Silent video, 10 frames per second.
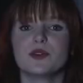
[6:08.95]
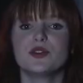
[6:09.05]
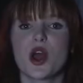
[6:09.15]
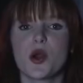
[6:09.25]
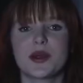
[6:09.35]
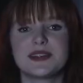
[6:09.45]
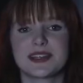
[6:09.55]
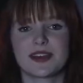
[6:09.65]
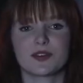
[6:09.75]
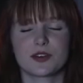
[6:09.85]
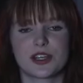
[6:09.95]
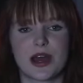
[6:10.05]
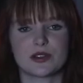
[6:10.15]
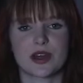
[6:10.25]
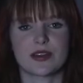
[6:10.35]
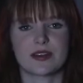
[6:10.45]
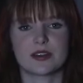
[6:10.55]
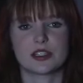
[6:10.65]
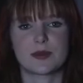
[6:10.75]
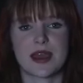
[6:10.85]
will know when to give your Chow Chow their
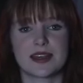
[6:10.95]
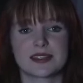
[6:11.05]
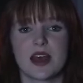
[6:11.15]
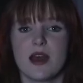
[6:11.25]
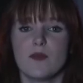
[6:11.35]
own space,